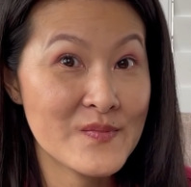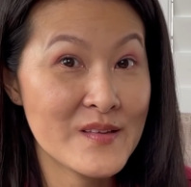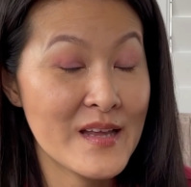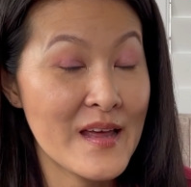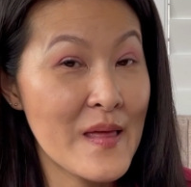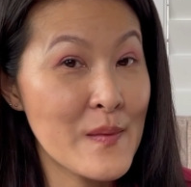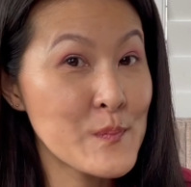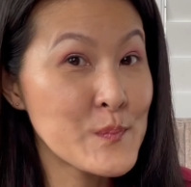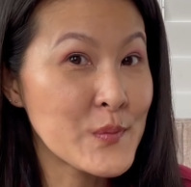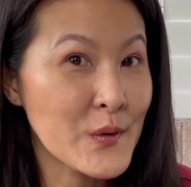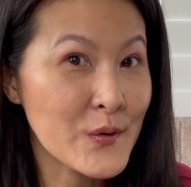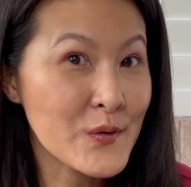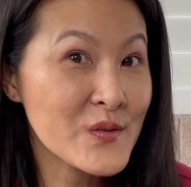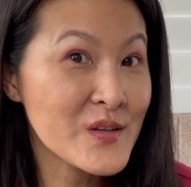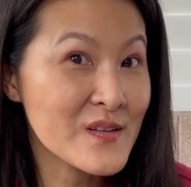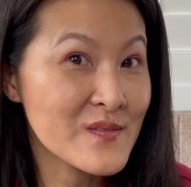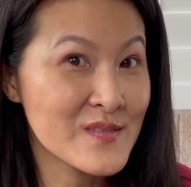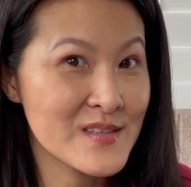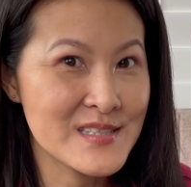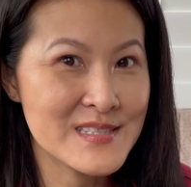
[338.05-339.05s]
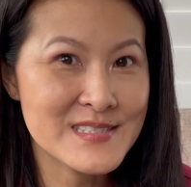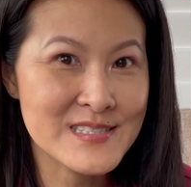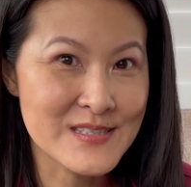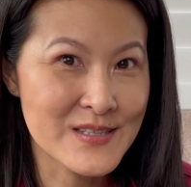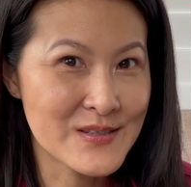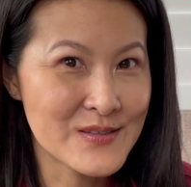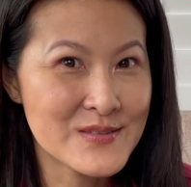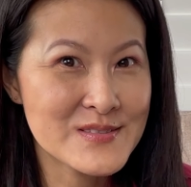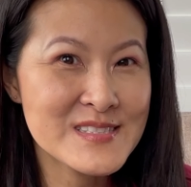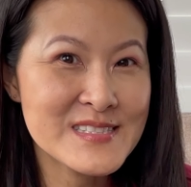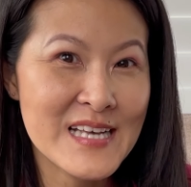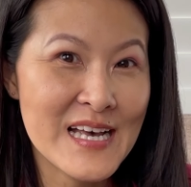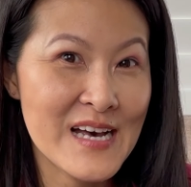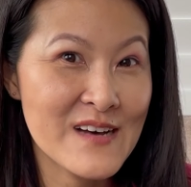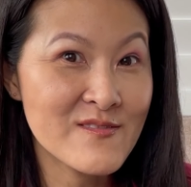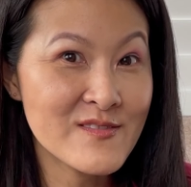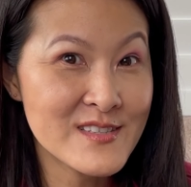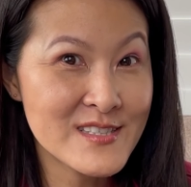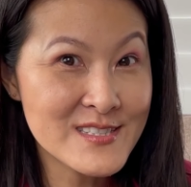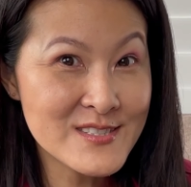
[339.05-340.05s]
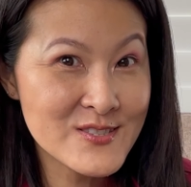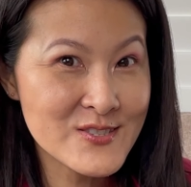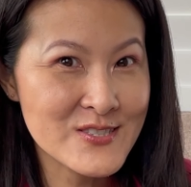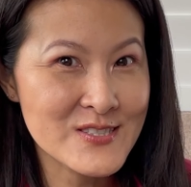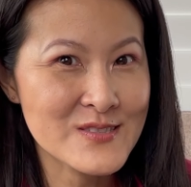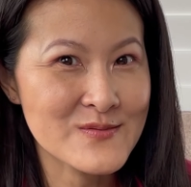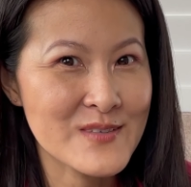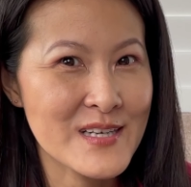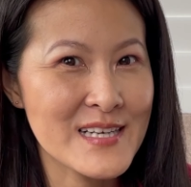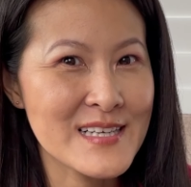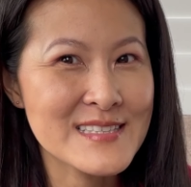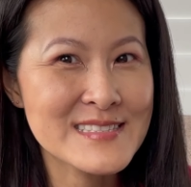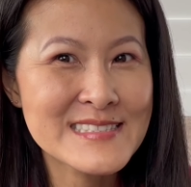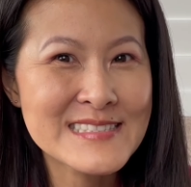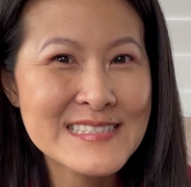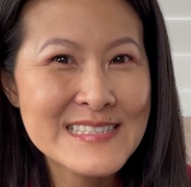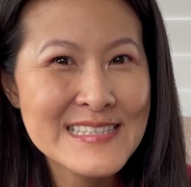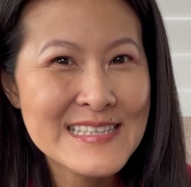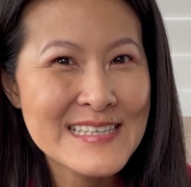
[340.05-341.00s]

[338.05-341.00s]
and both of these loans have interest rates.